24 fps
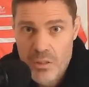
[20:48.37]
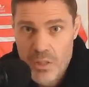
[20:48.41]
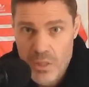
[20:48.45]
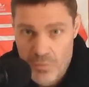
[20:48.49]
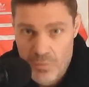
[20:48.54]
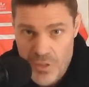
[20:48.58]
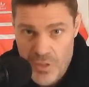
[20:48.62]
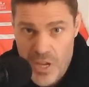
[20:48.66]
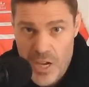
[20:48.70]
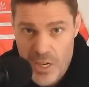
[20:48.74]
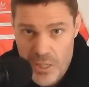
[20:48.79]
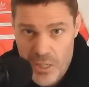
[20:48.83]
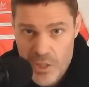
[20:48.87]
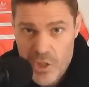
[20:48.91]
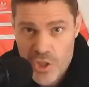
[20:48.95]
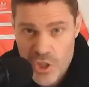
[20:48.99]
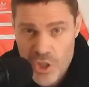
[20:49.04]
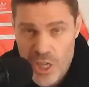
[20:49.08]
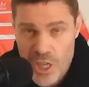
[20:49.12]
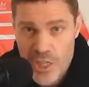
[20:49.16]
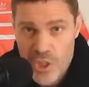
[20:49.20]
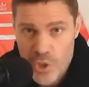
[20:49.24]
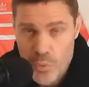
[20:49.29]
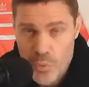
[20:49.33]
If that is
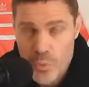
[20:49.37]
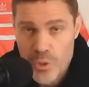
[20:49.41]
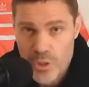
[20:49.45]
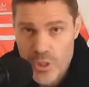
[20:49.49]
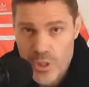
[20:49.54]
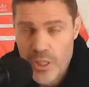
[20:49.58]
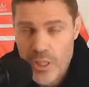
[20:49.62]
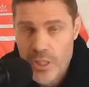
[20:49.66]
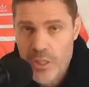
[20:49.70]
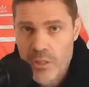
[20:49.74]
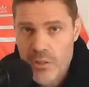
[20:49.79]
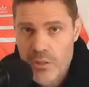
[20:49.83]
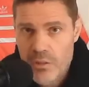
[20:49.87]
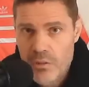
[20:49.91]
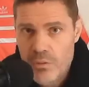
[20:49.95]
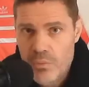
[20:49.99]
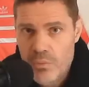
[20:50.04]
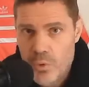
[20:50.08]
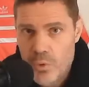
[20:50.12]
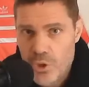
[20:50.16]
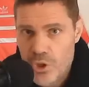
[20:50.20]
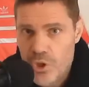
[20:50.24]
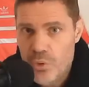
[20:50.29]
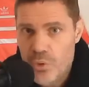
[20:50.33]
genuinely
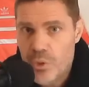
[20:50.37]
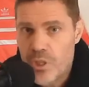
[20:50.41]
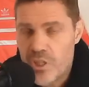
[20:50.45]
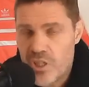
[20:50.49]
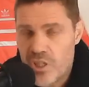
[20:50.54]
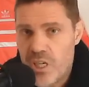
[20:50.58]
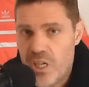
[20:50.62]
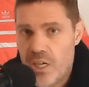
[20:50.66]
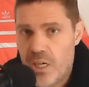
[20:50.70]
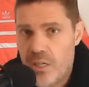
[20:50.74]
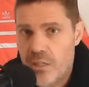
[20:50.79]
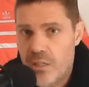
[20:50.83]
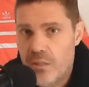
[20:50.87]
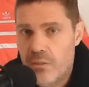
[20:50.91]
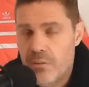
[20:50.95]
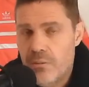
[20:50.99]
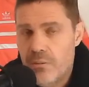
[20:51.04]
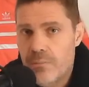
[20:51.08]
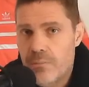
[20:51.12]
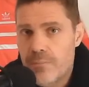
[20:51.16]
what you are saying.